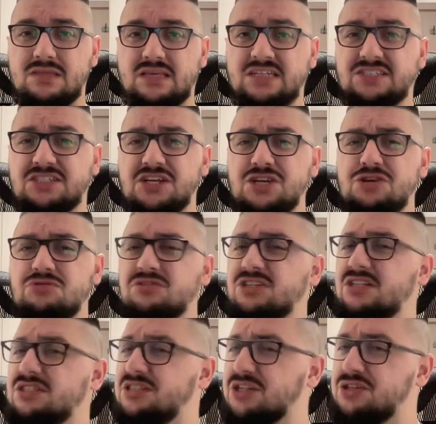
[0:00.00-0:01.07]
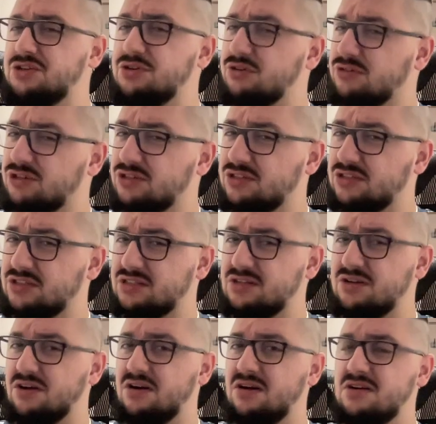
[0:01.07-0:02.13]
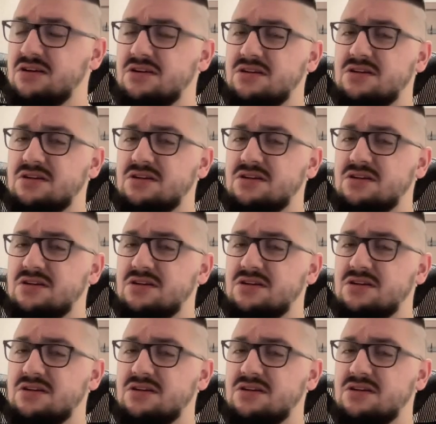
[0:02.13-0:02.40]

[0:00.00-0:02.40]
It's the huge institutions that are